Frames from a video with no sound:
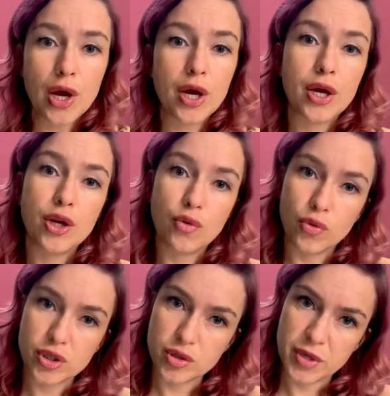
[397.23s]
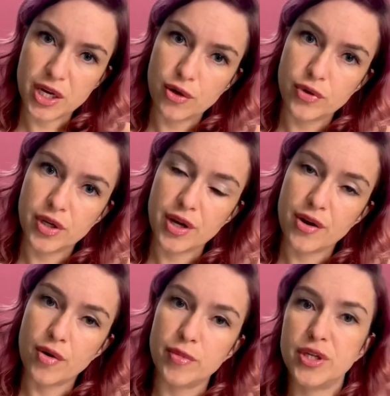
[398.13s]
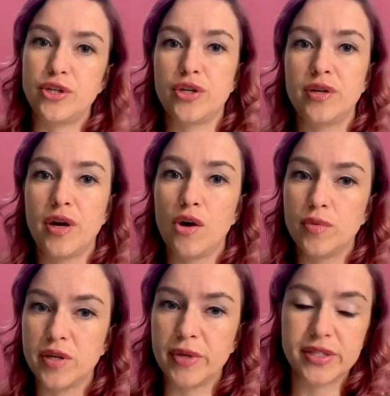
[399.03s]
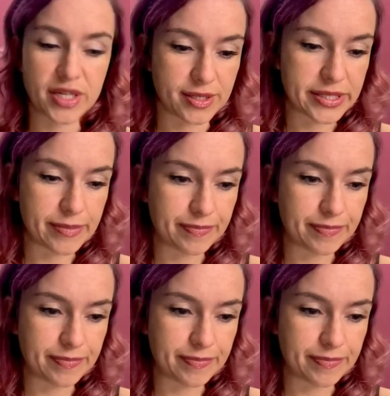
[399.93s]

in order to be included in the competition. I hope that makes sense.